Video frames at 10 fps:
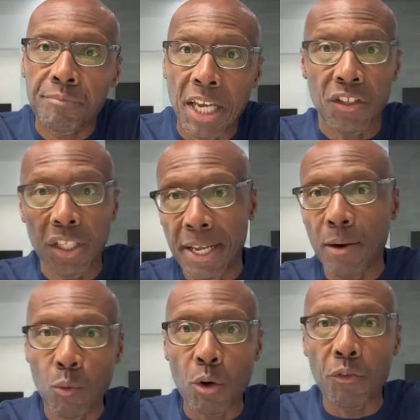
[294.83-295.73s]
And your
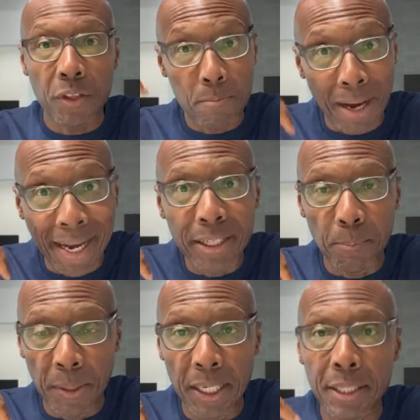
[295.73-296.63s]
net worth, in my
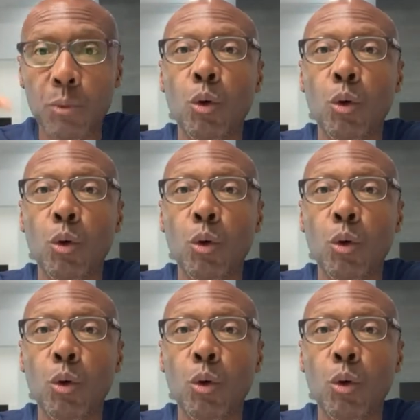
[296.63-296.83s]
opinion,